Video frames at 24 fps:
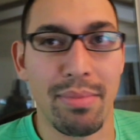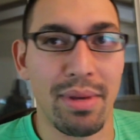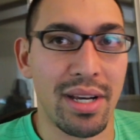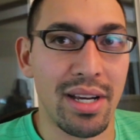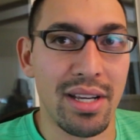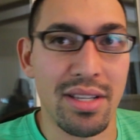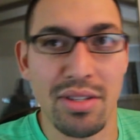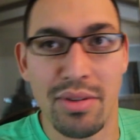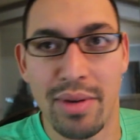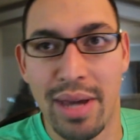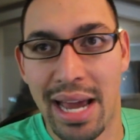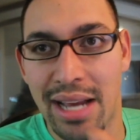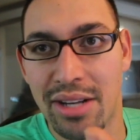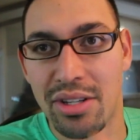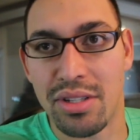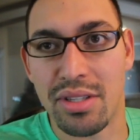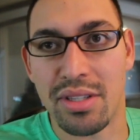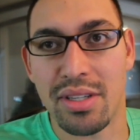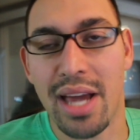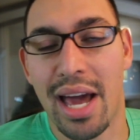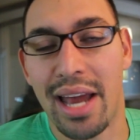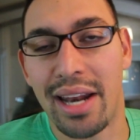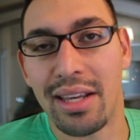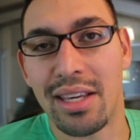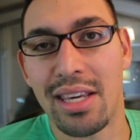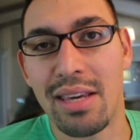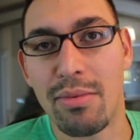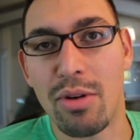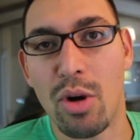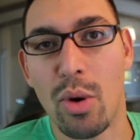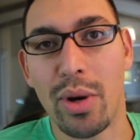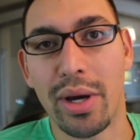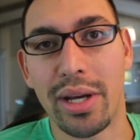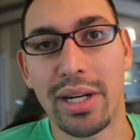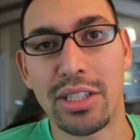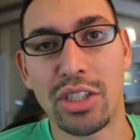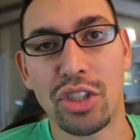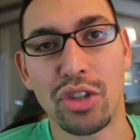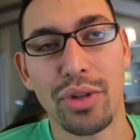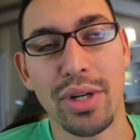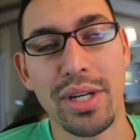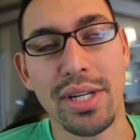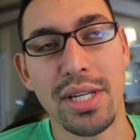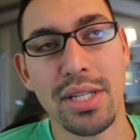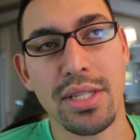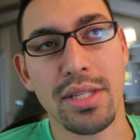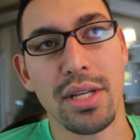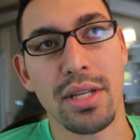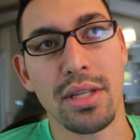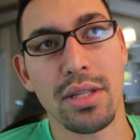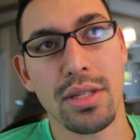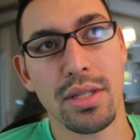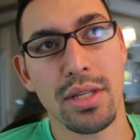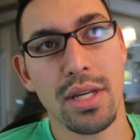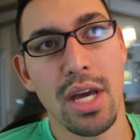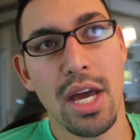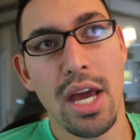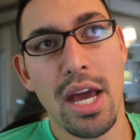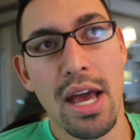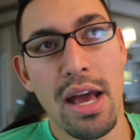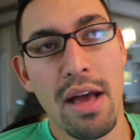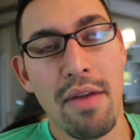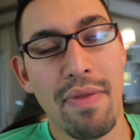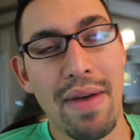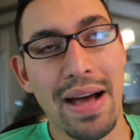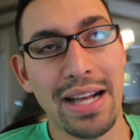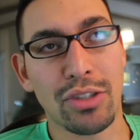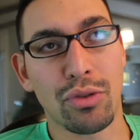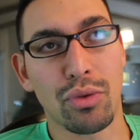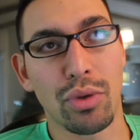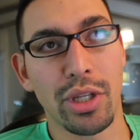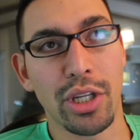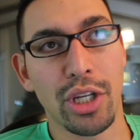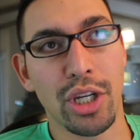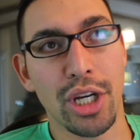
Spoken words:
because you can't just kind of keep going in a straight distance. That's really